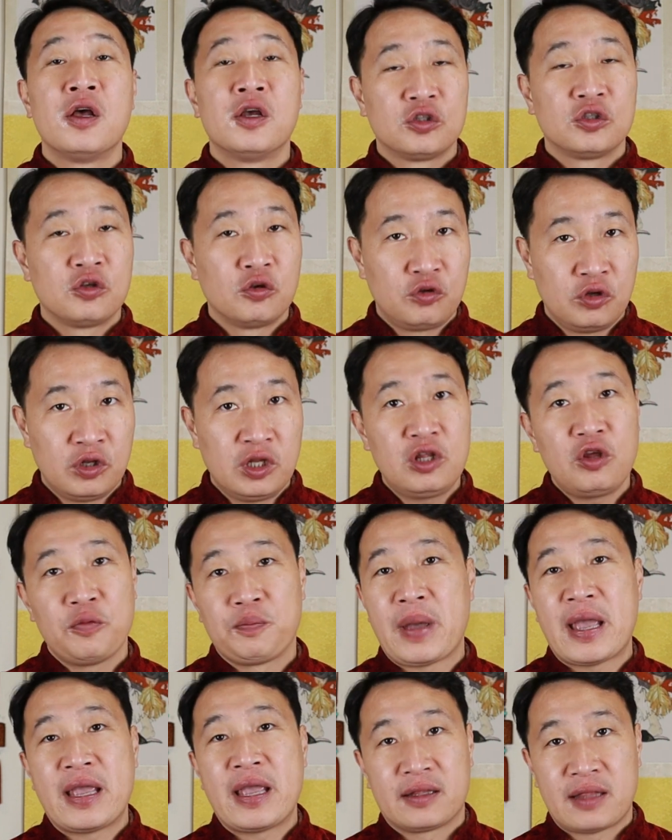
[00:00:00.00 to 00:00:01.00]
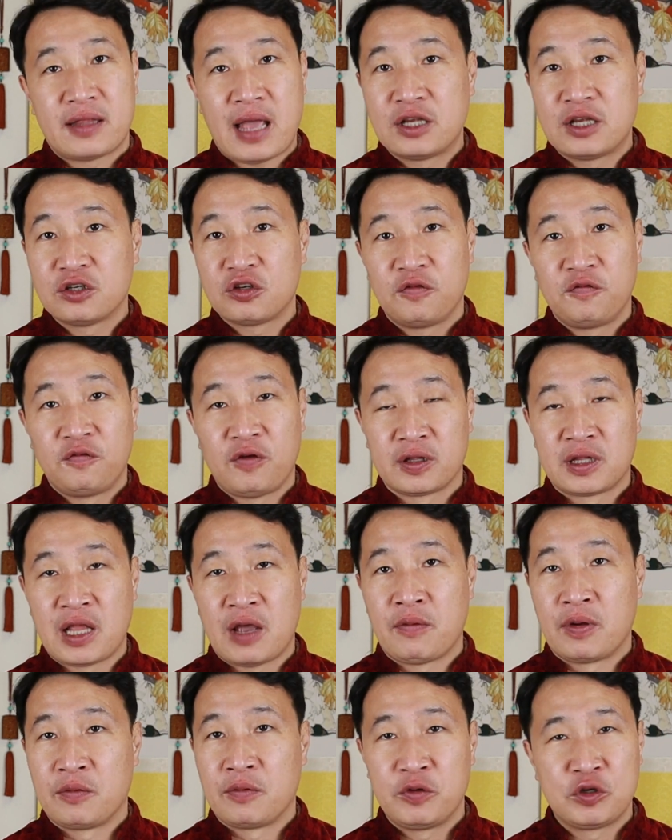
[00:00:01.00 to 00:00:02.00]
So you need to pay attention for
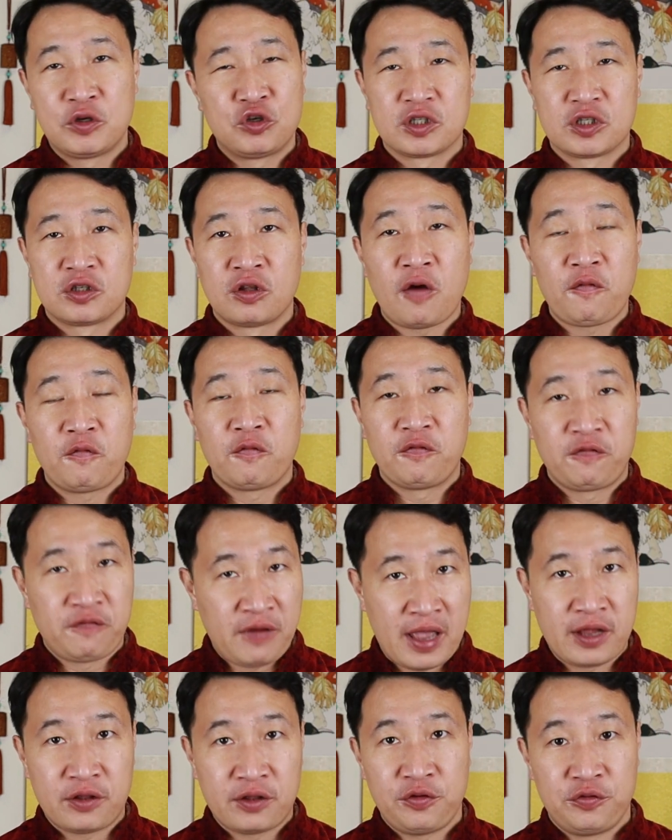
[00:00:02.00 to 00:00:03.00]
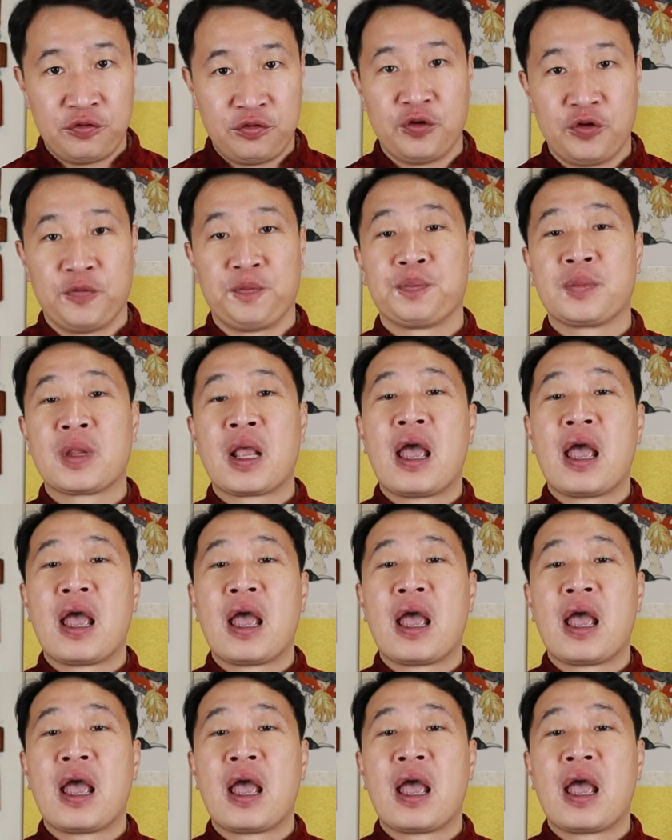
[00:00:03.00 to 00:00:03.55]
that one, which is not fair to you.